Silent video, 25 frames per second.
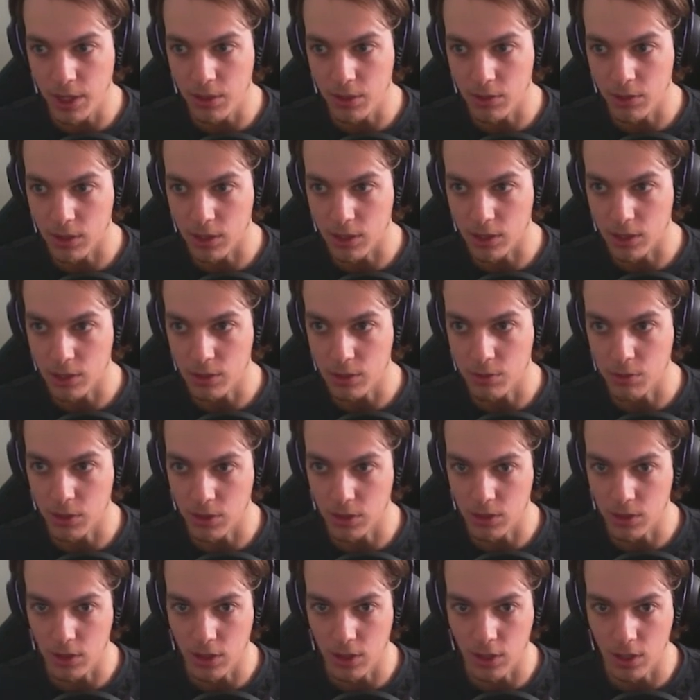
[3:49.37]
with this,
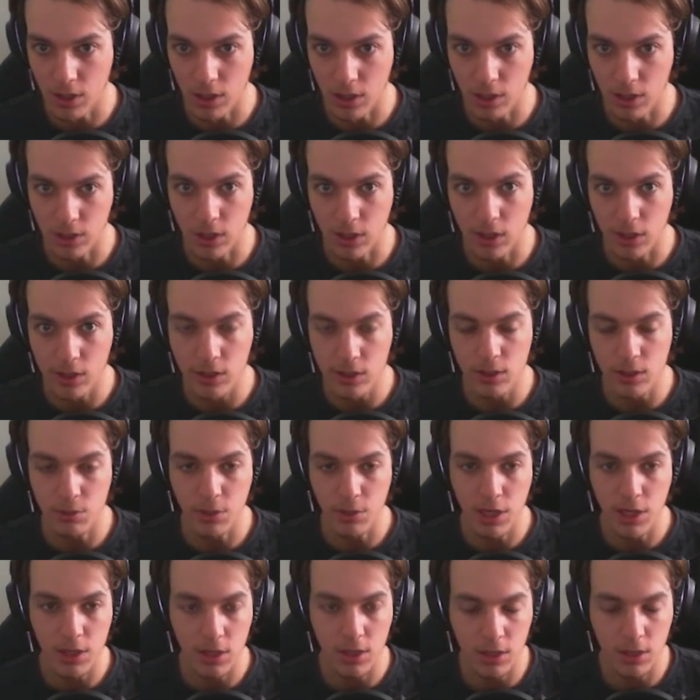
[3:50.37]
but the LUT
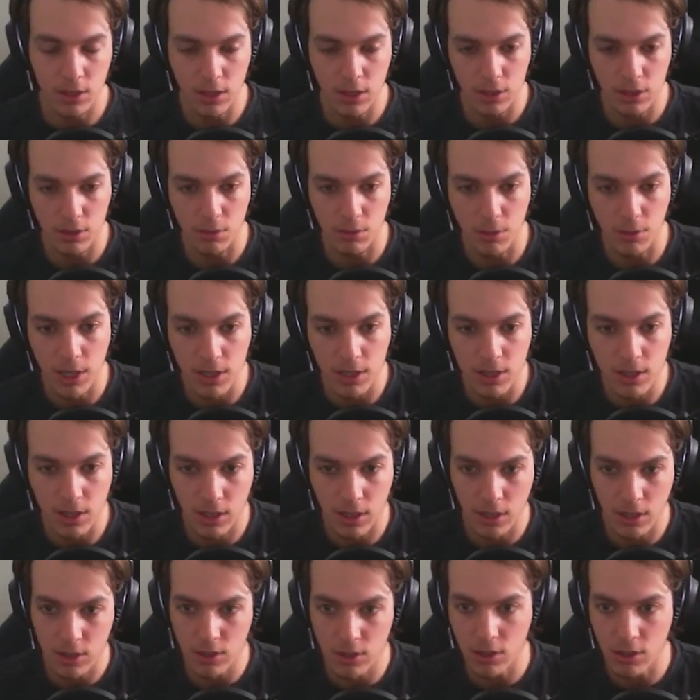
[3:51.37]
is a
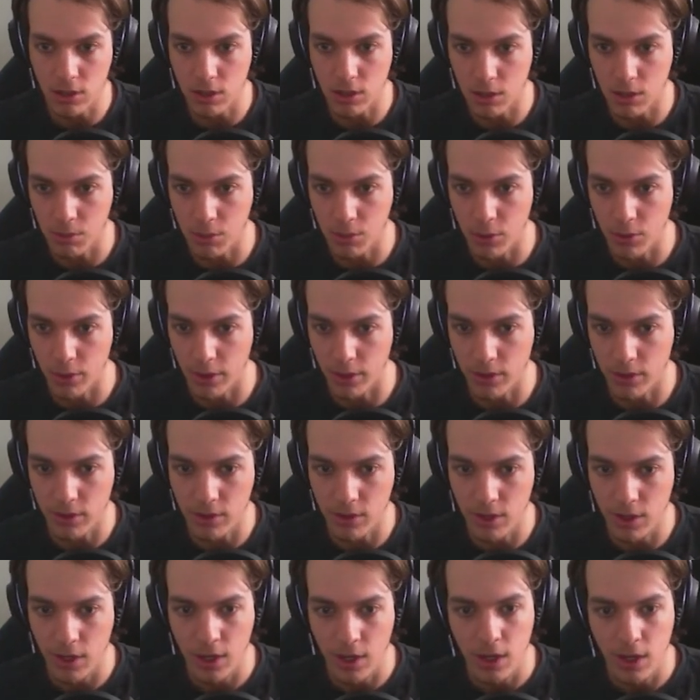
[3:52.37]
basic starting point.
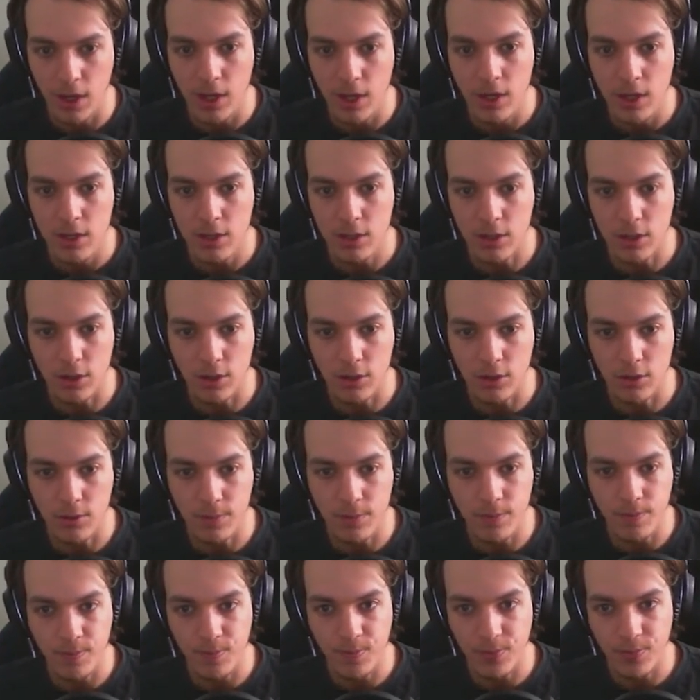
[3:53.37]
So
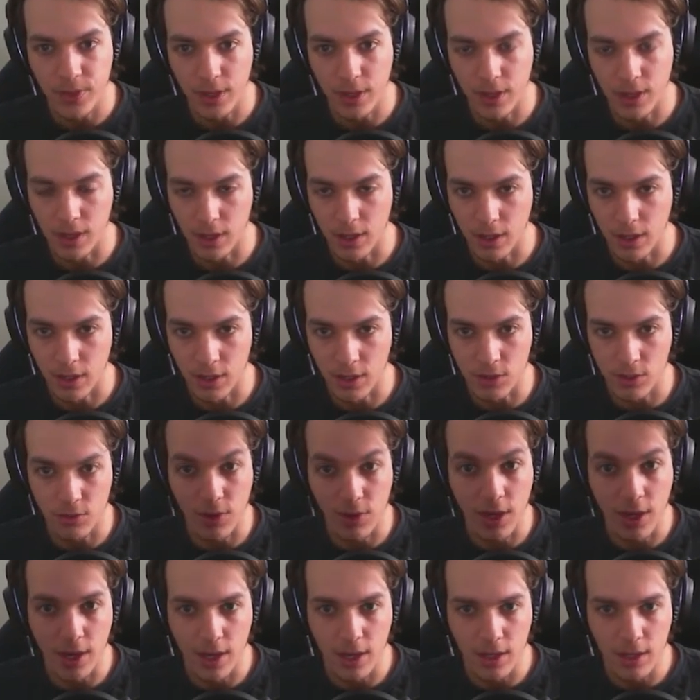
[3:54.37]
it's
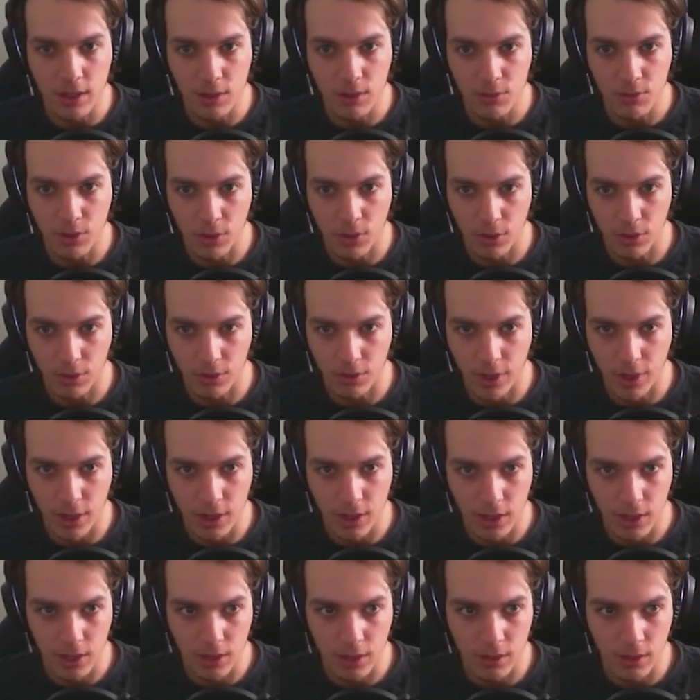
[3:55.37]
really handy for
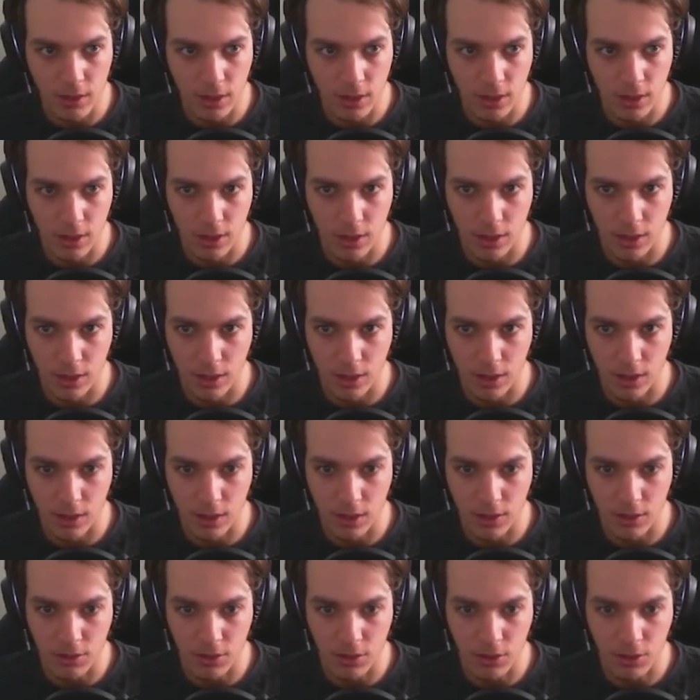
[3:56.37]
grading in
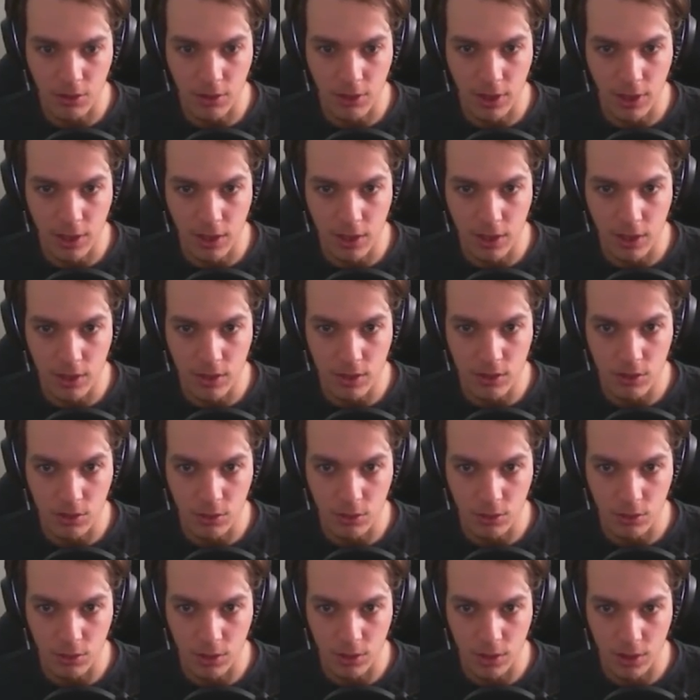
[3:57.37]
if you quickly need
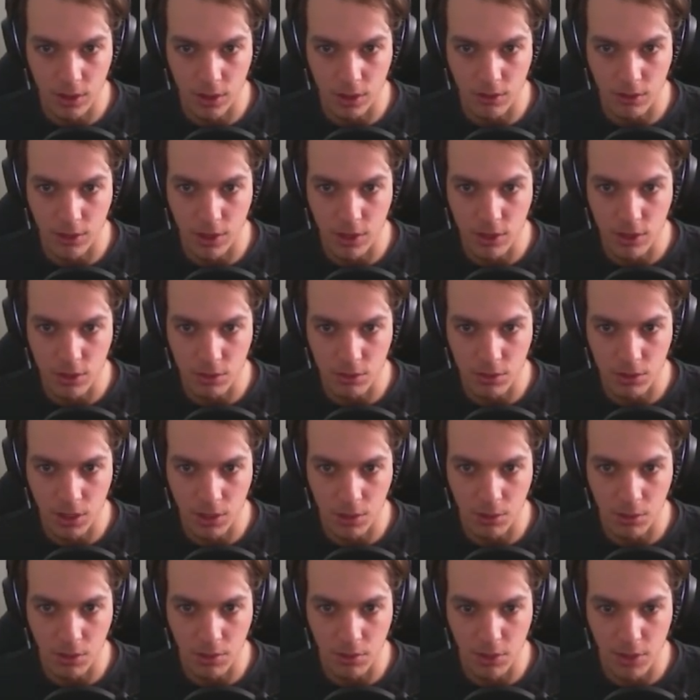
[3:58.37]
to grade something
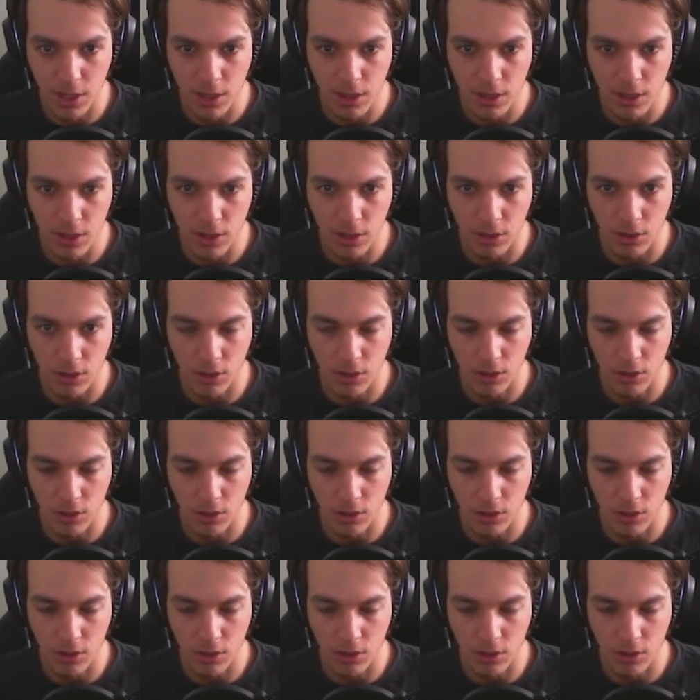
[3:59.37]
in Premiere, or